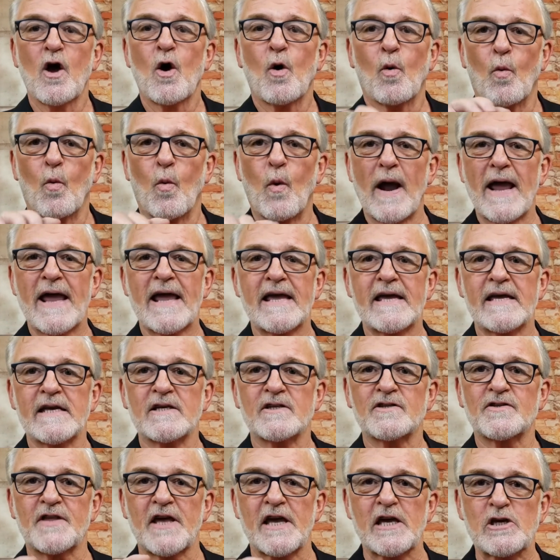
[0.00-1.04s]

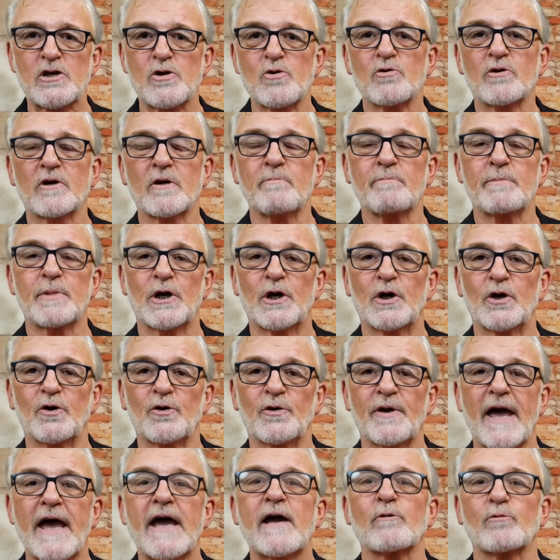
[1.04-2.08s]
ways that you can
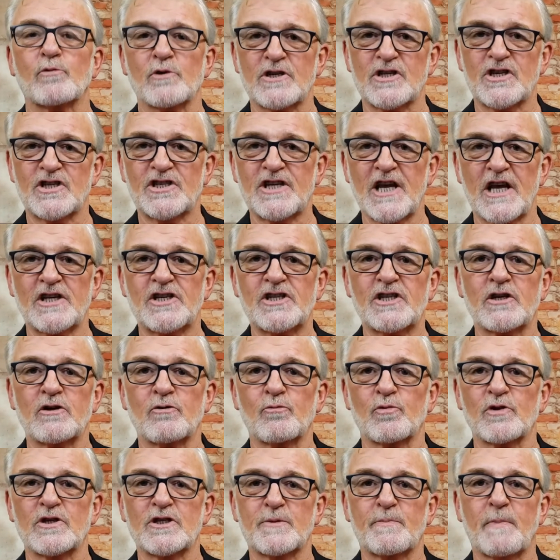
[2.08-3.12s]
build a recession
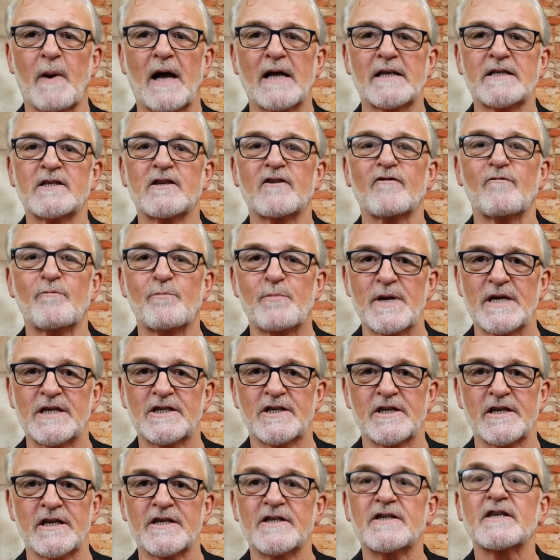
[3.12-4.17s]
responsive
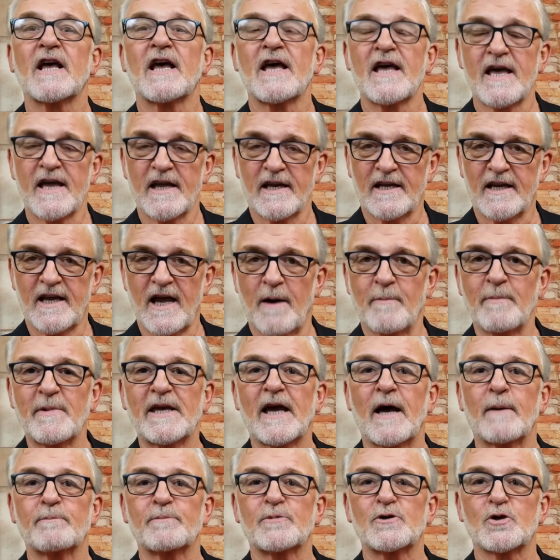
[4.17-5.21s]
business coming
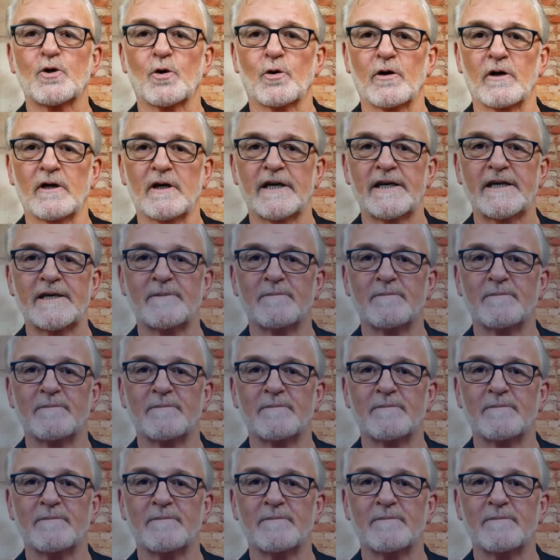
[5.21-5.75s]
up shortly.